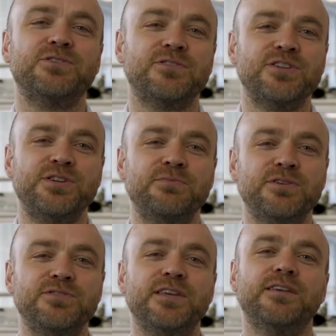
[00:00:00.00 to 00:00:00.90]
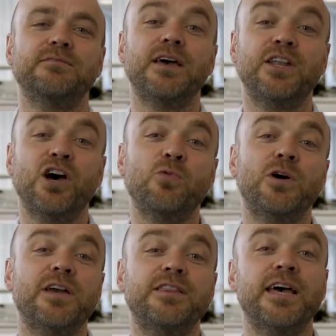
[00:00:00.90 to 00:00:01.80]
is Dr. Jim Lewsey and I
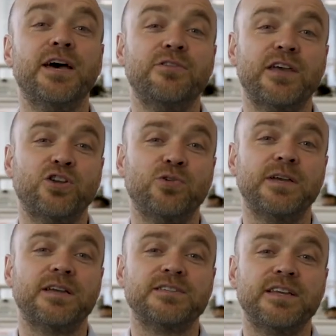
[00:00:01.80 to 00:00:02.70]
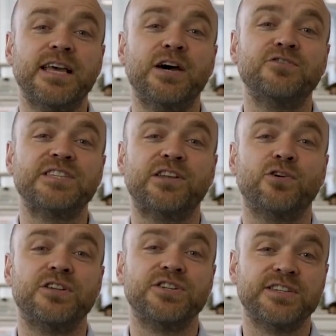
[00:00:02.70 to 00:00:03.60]
work in the Health Economics and Health
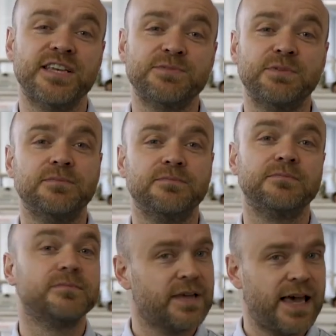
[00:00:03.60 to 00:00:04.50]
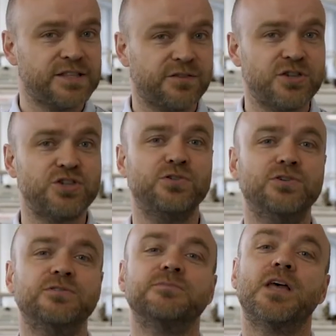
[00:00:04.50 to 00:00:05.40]
Technology Assessment, HEHTA for
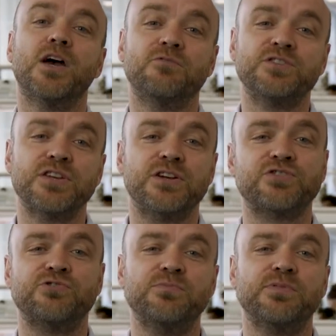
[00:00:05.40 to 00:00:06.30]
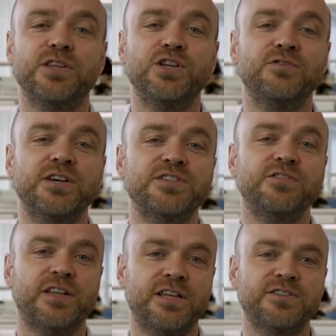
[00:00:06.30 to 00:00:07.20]
short, research group at the University
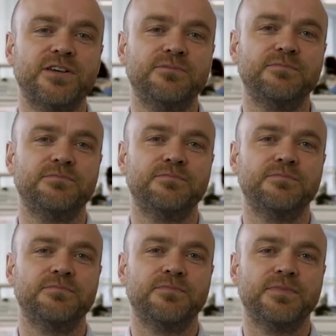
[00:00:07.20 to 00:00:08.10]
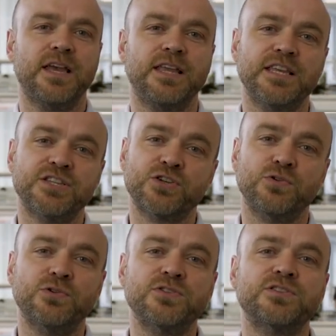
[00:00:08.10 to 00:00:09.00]
of Glasgow. In this
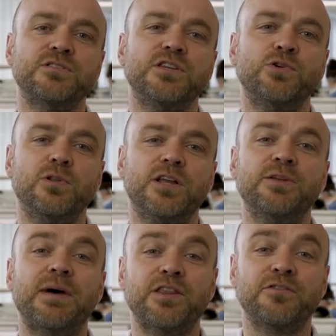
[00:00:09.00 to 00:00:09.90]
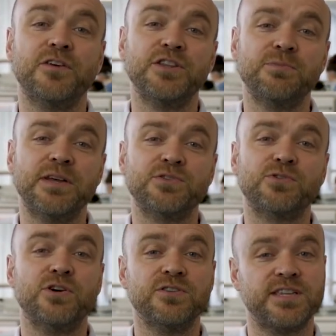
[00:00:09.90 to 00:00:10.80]
course, you will learn about the fundamental
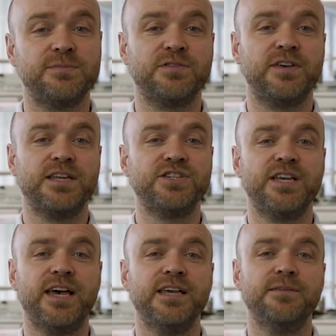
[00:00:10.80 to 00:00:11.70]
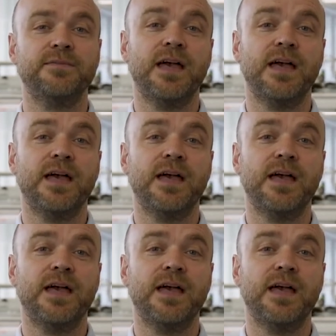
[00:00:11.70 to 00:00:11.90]
concepts of HTA